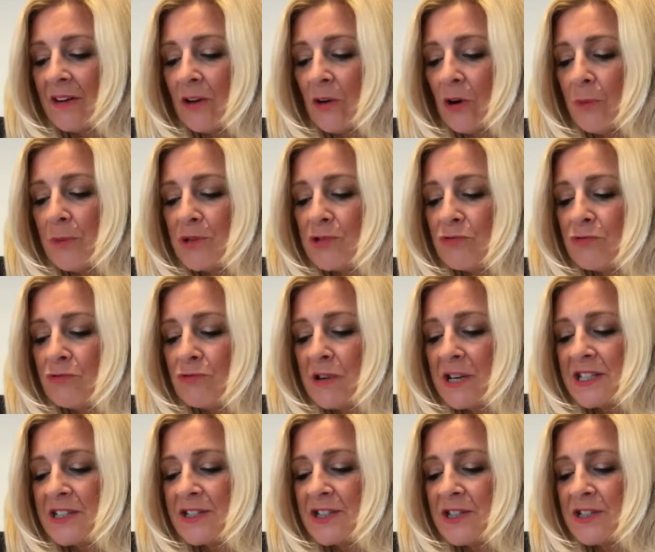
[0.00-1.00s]
almost
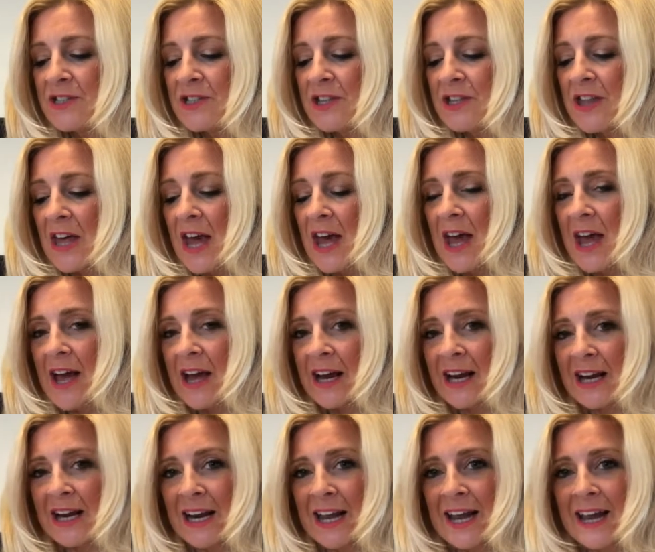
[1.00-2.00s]
rest it there
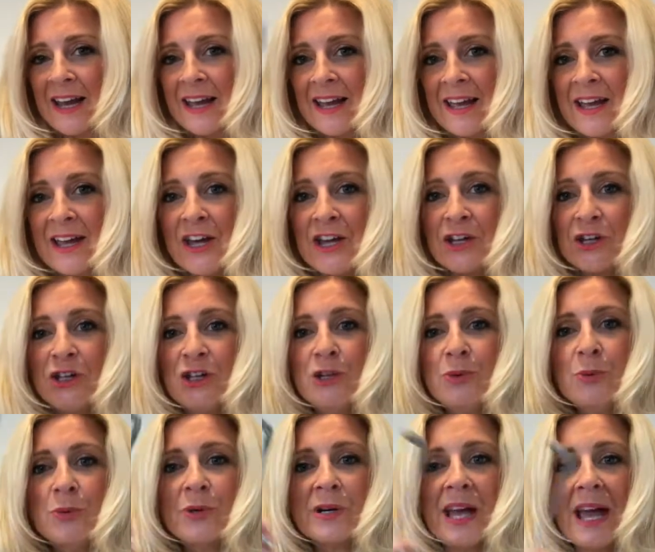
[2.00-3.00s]
and click, you
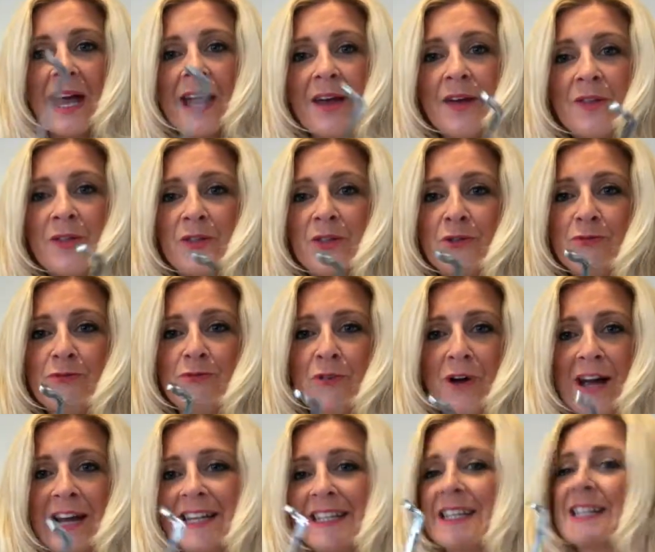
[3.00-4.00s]
will get the
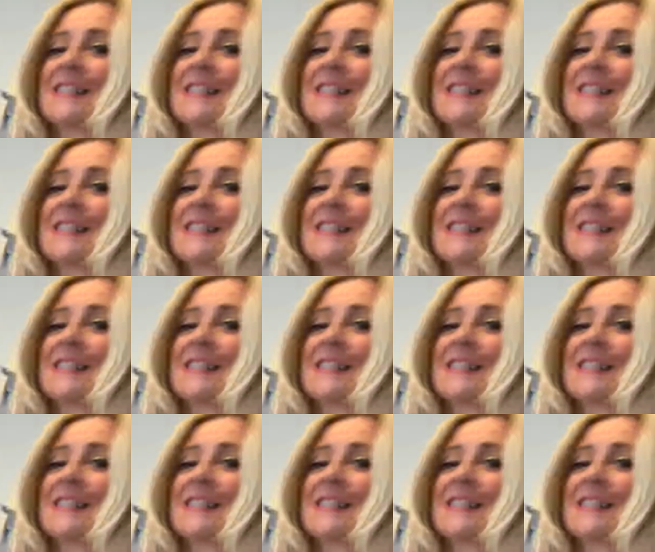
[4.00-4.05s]
right